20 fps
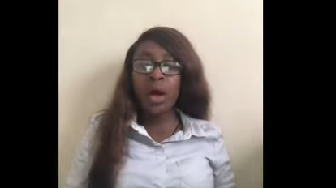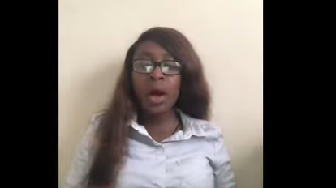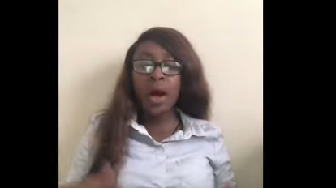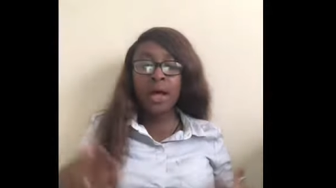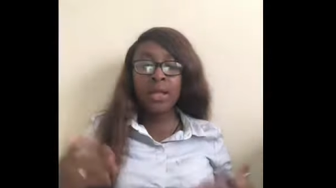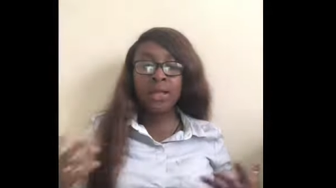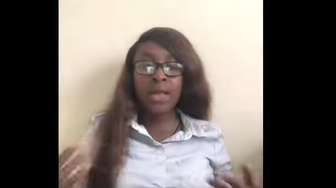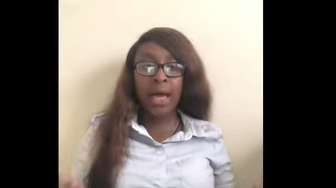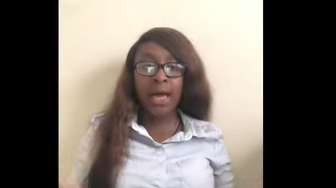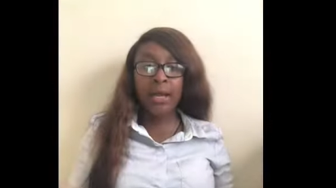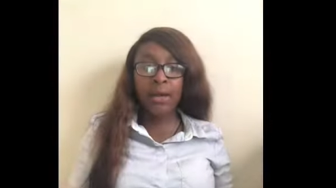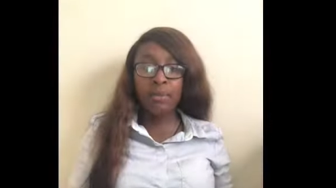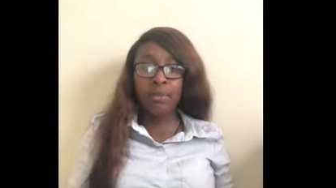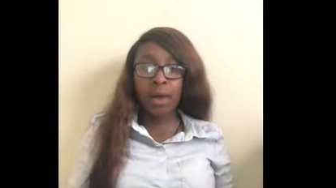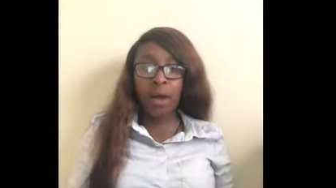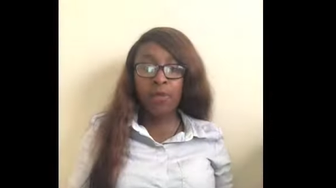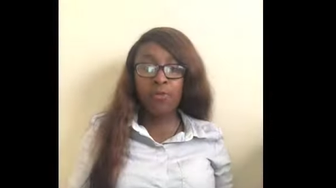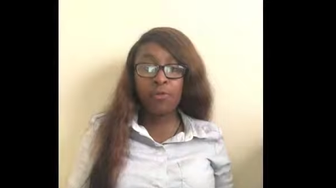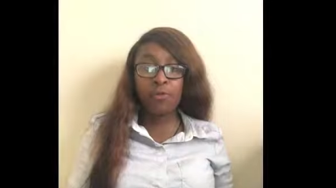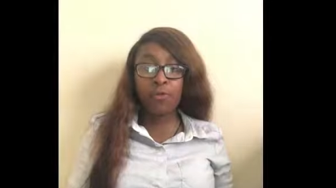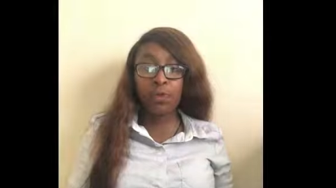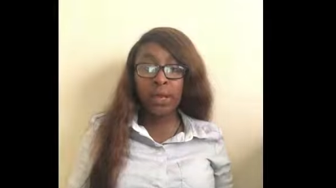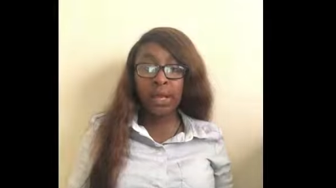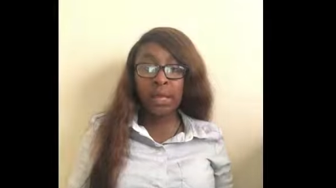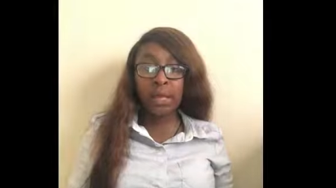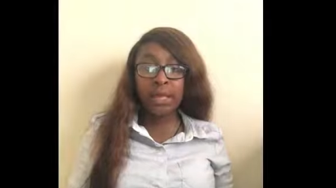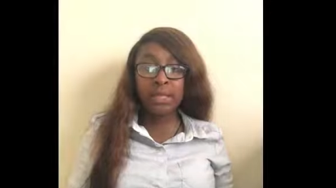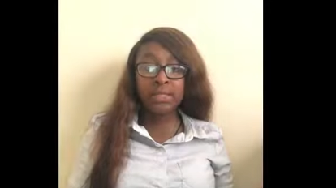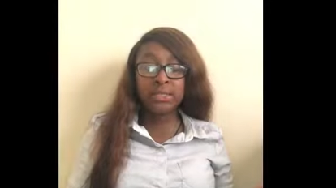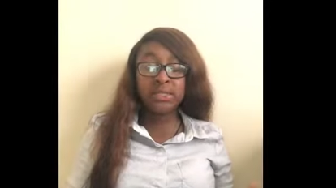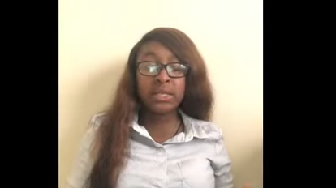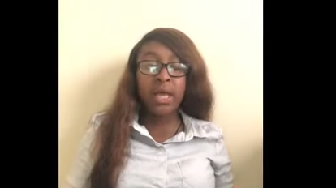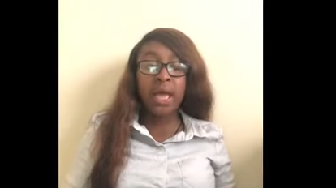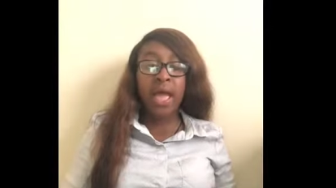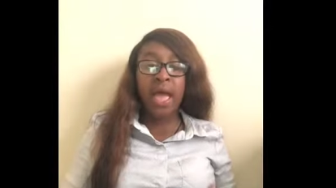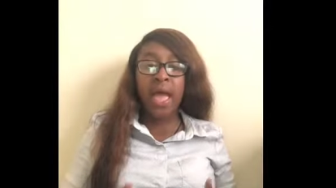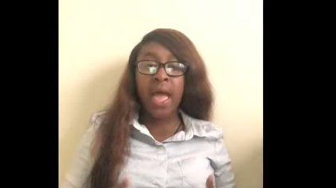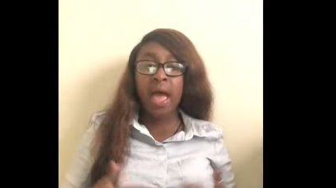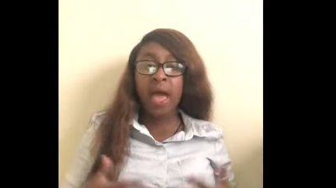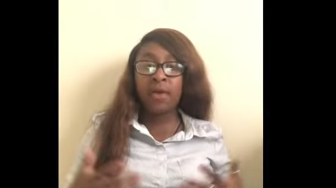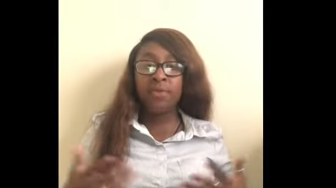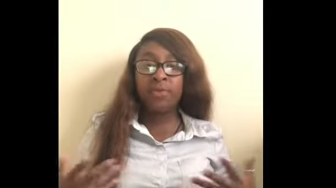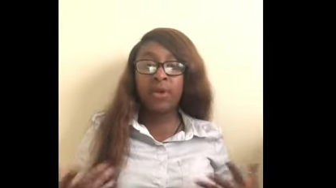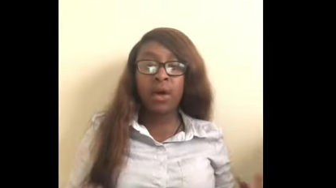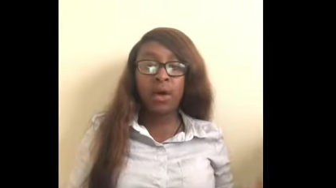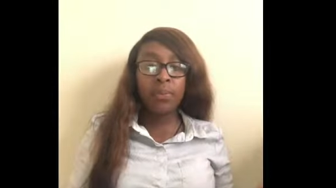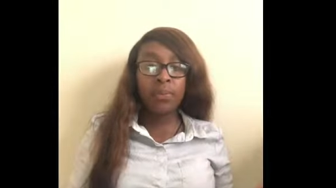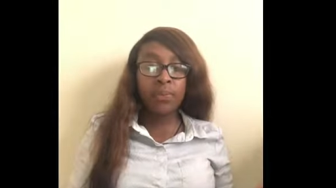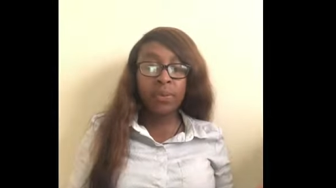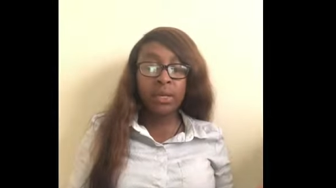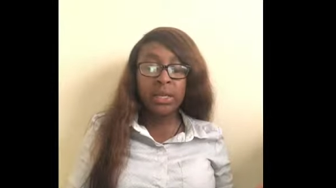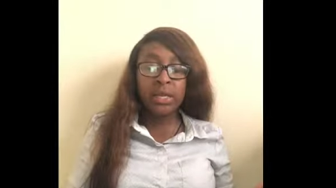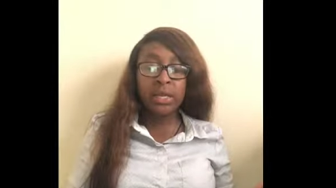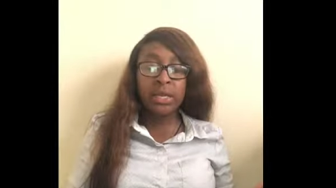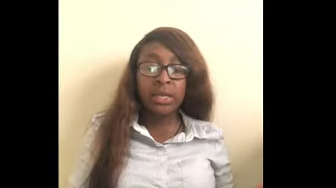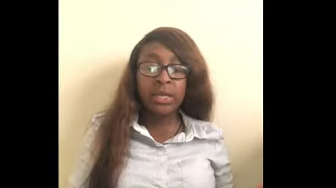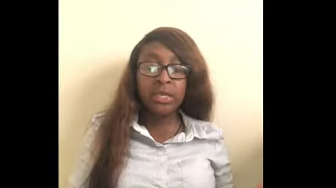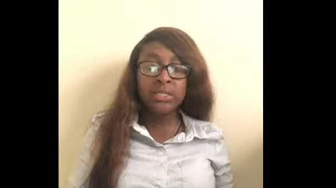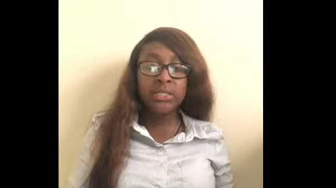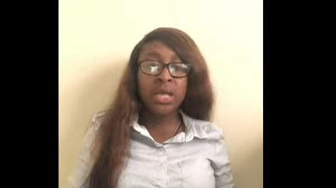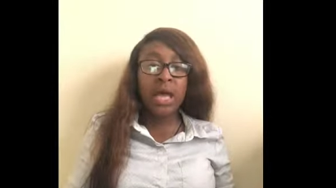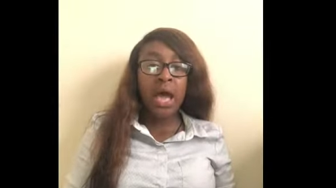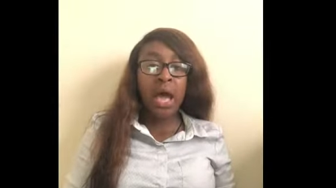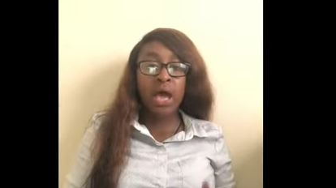A lot of my friends have companies.